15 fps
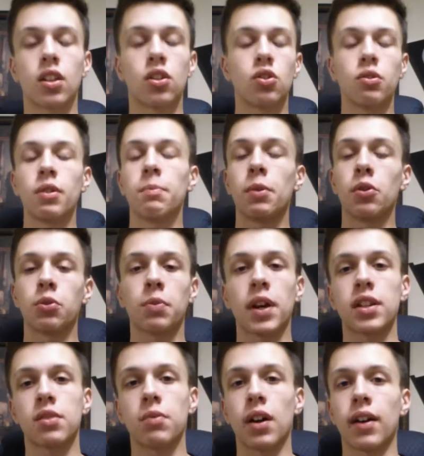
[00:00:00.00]
can do it both
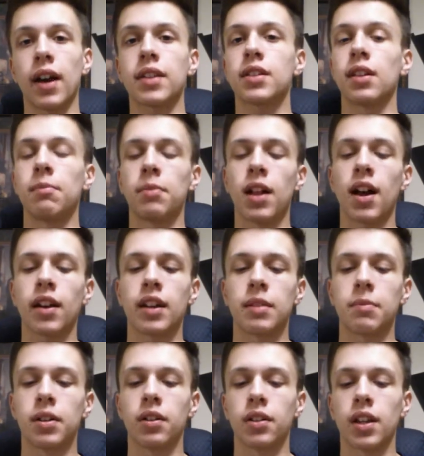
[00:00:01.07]
ways as well, has some blocking
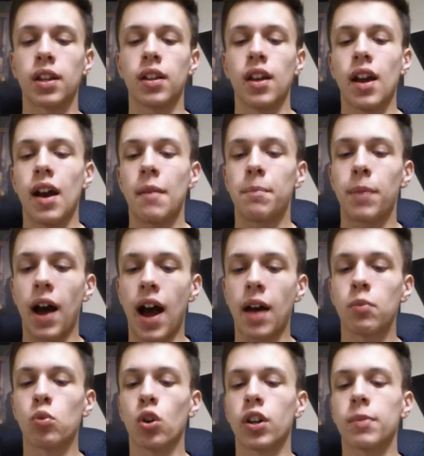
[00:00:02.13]
ability. But
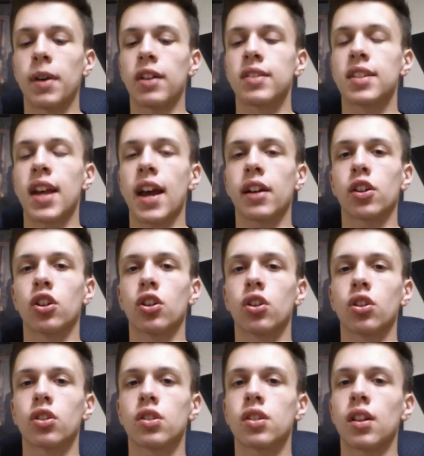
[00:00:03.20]
I'm worried about Zach
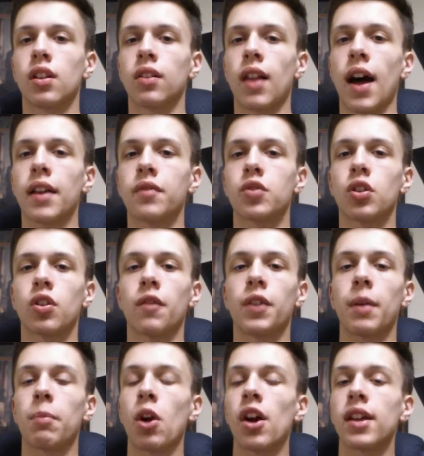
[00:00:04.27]
Ertz. A lot of turnover.
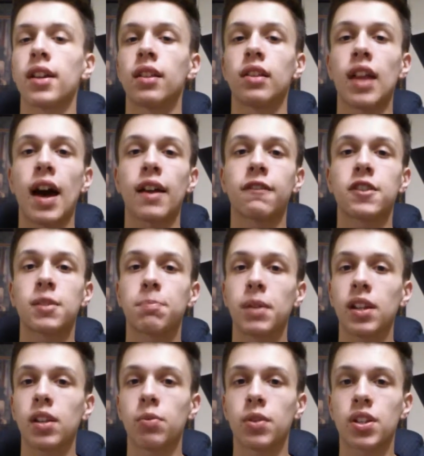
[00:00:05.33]
They brought in a lot of
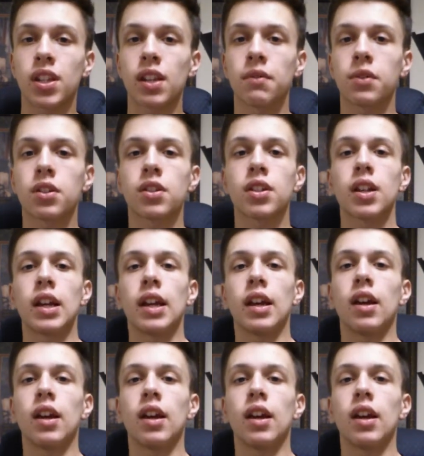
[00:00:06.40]
speedy receivers.